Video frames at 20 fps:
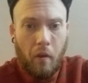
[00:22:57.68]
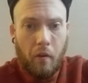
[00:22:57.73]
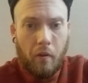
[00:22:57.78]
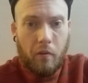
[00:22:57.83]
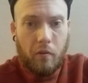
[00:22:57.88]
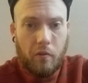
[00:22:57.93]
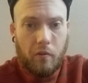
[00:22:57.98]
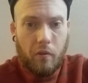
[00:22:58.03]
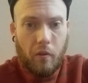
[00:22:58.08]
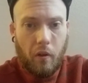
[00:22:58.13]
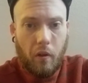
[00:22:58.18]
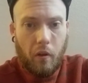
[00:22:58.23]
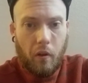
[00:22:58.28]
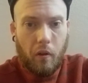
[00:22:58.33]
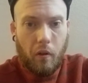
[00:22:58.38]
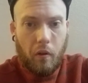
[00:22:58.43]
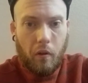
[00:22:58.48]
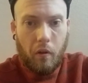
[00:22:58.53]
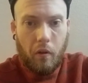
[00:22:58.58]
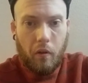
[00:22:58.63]

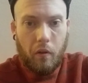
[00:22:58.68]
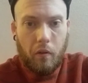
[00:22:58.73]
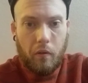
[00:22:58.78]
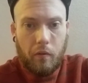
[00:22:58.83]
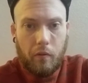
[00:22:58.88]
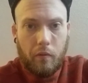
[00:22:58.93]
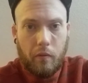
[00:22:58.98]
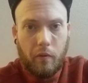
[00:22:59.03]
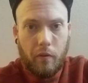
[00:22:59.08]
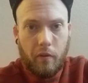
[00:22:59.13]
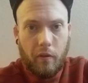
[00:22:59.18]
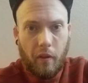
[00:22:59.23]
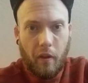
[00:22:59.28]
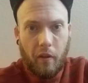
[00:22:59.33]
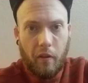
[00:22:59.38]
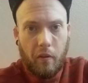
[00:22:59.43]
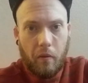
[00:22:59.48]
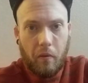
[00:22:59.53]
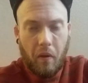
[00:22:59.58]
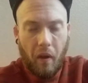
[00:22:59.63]
So,
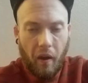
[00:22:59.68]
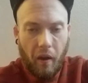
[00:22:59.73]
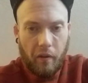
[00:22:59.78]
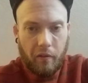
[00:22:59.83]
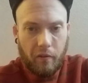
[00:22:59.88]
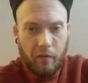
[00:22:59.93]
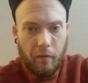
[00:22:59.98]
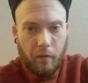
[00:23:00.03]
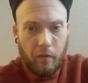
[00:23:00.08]
thank you guys if you're